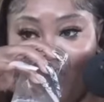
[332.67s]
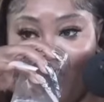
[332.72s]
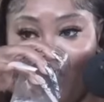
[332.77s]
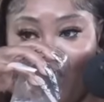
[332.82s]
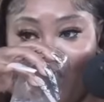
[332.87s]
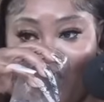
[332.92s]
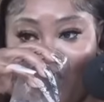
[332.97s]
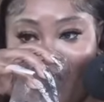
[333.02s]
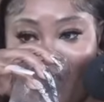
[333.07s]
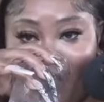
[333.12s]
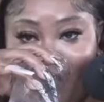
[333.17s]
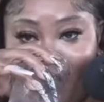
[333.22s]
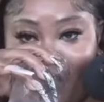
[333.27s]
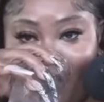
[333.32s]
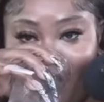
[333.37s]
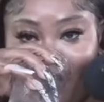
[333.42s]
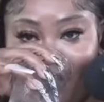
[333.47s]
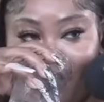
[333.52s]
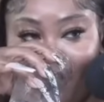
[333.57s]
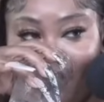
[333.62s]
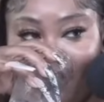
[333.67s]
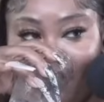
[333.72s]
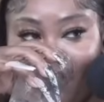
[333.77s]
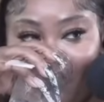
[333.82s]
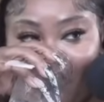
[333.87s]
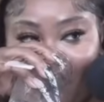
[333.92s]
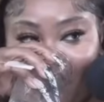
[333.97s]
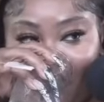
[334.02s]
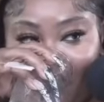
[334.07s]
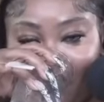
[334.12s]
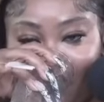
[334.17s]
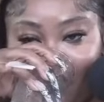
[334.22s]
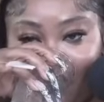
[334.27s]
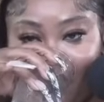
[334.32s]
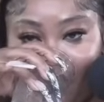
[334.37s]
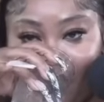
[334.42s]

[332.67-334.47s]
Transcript: [no speech]